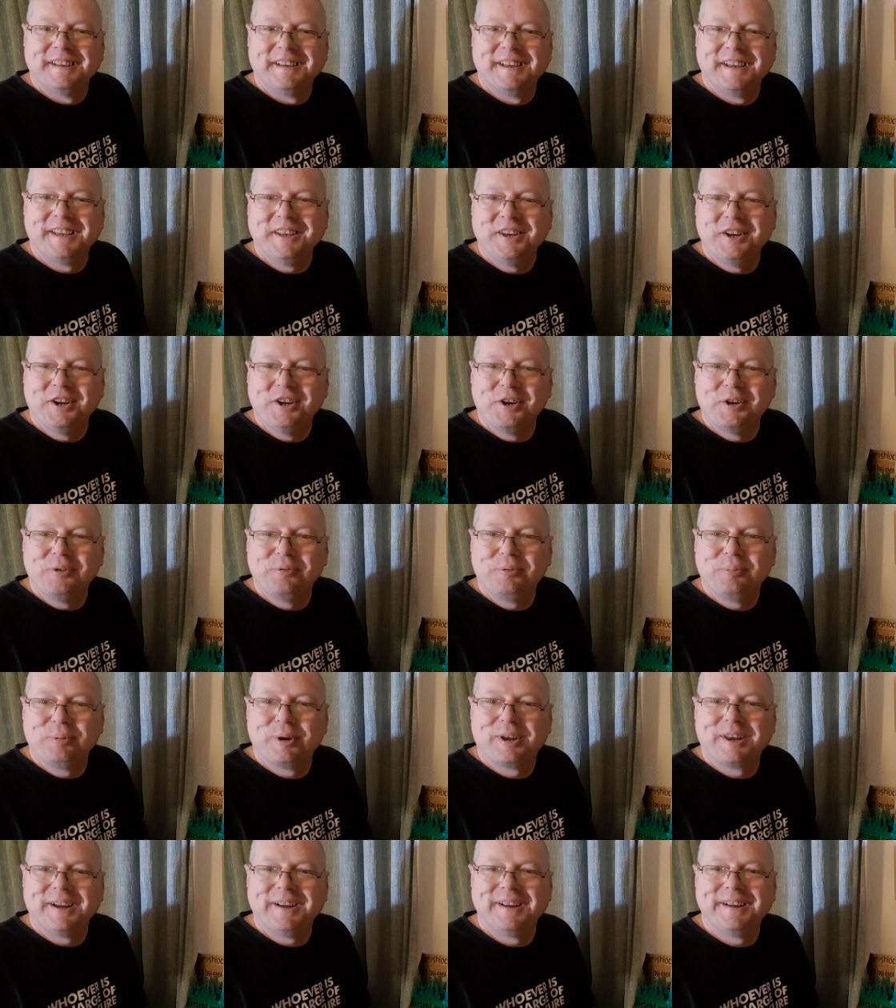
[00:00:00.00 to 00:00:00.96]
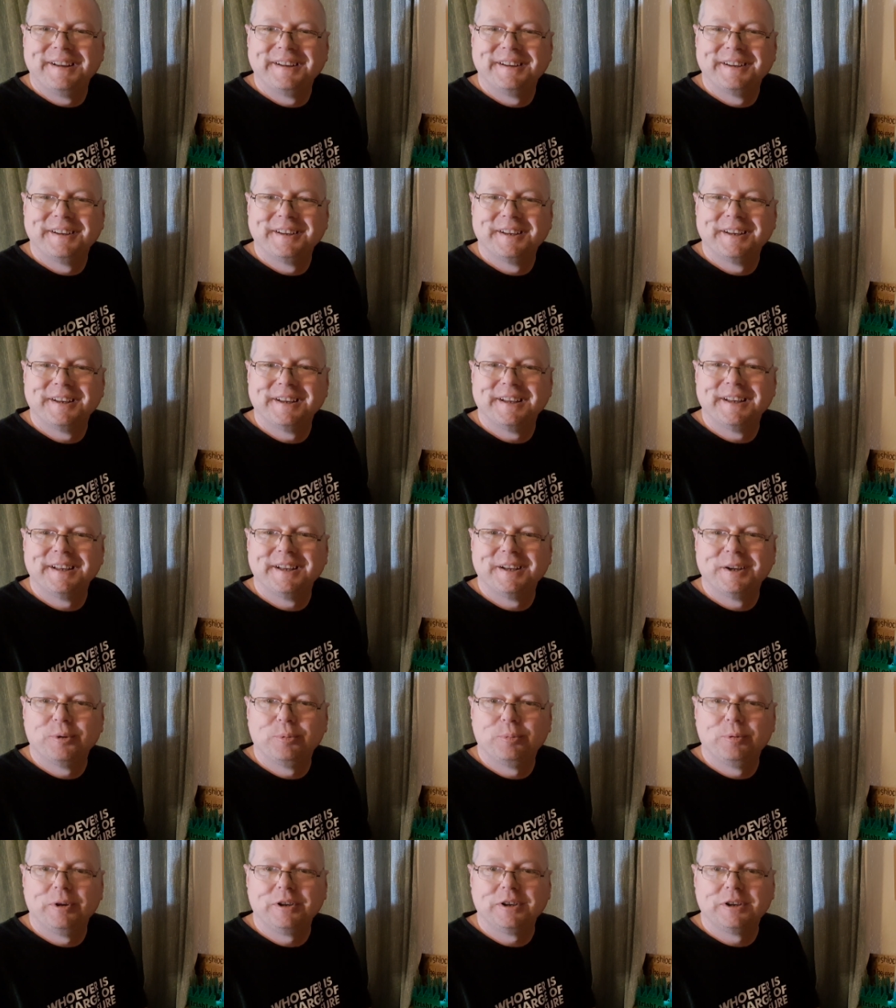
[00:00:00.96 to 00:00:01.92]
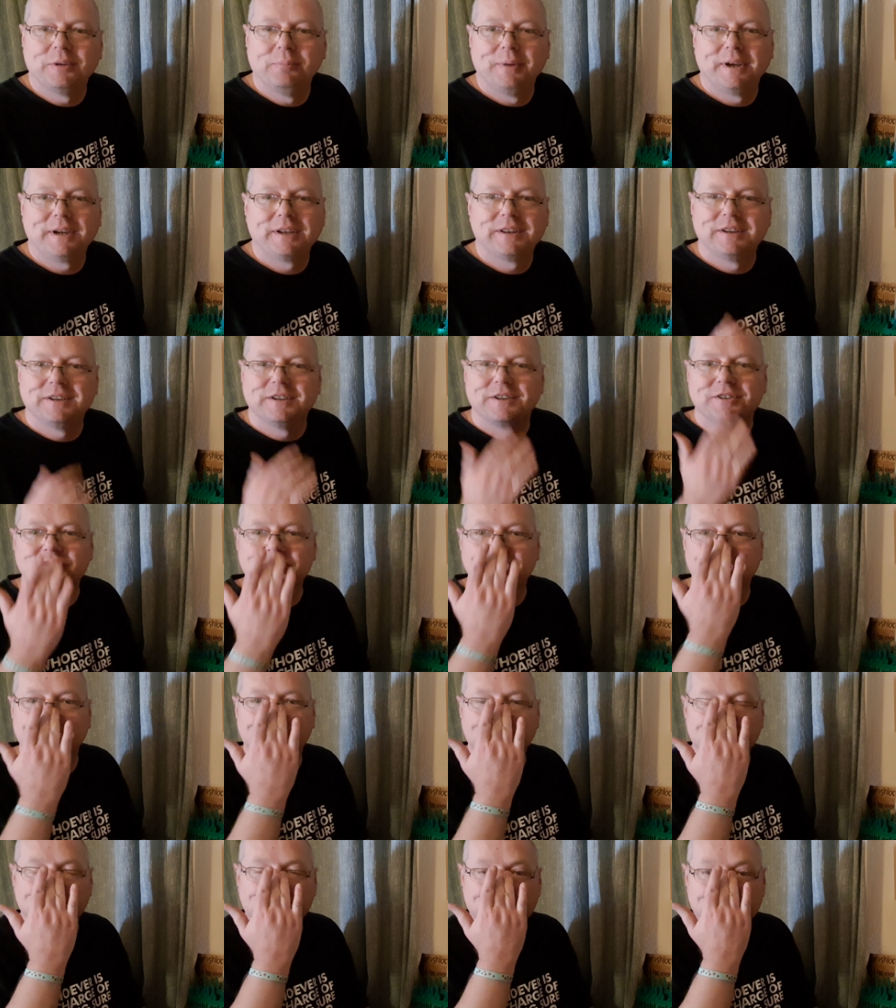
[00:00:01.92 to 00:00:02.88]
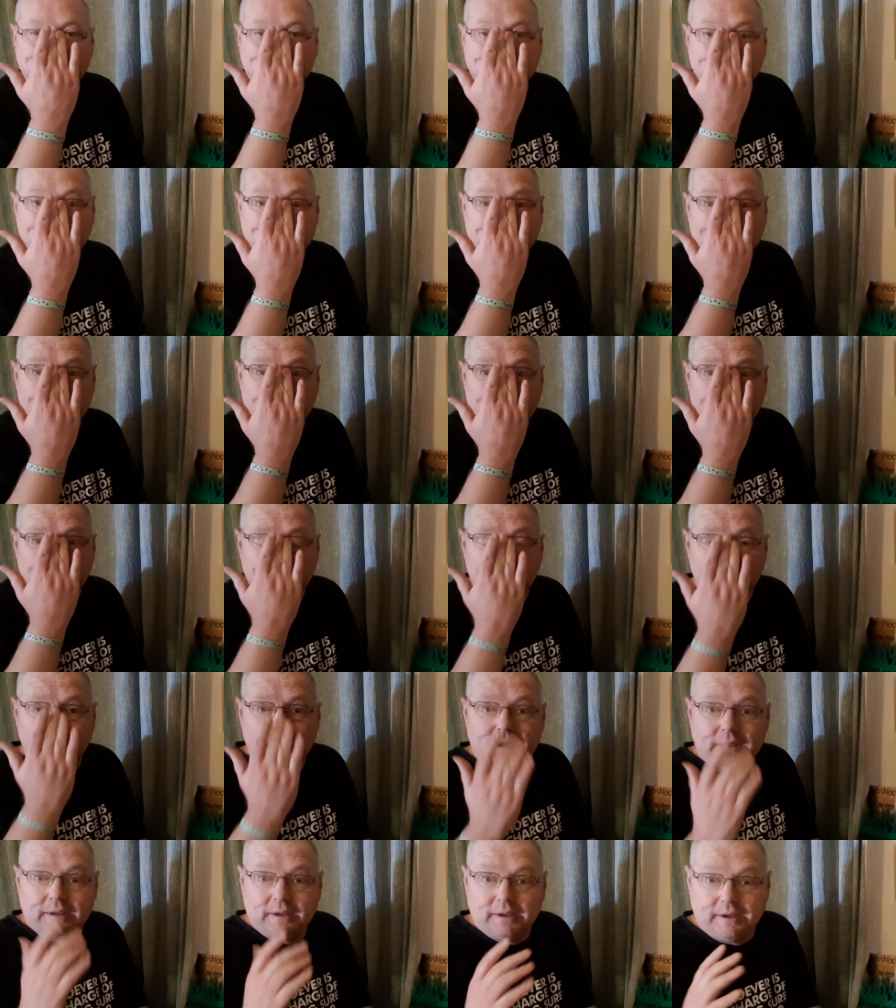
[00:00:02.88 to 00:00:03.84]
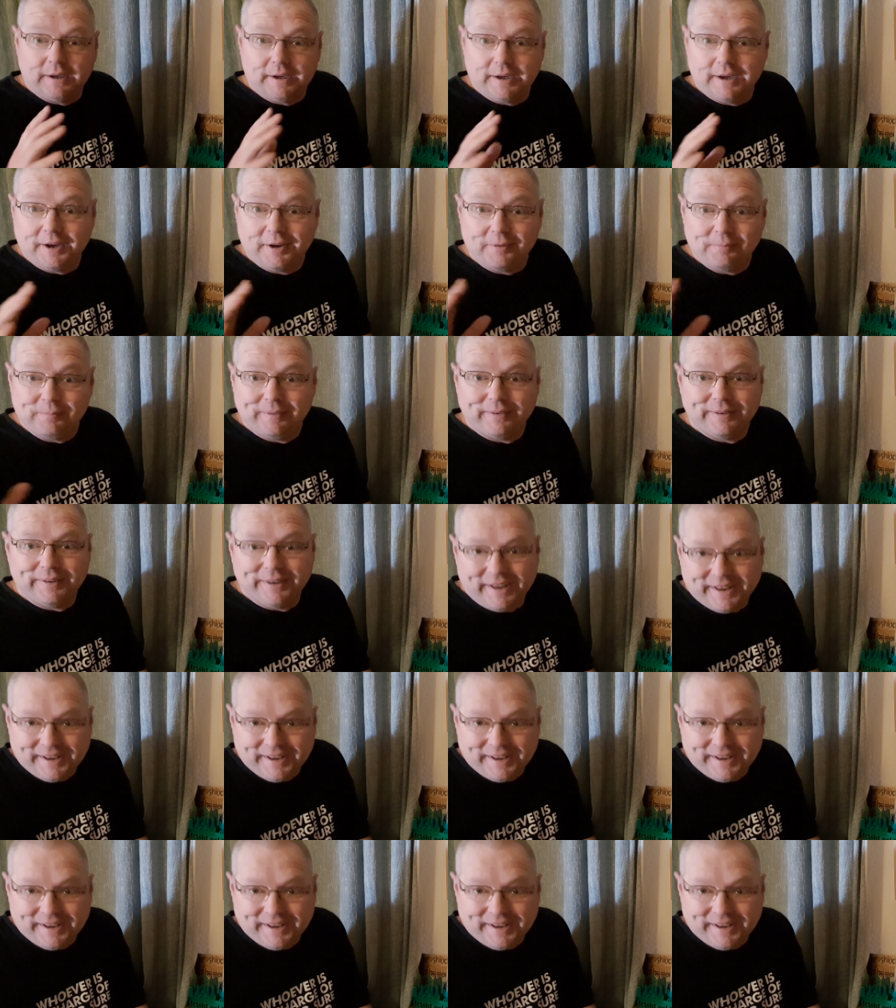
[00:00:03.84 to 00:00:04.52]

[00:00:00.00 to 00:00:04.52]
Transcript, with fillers: How you doing everybody? Uh, welcome back to the channel. Um,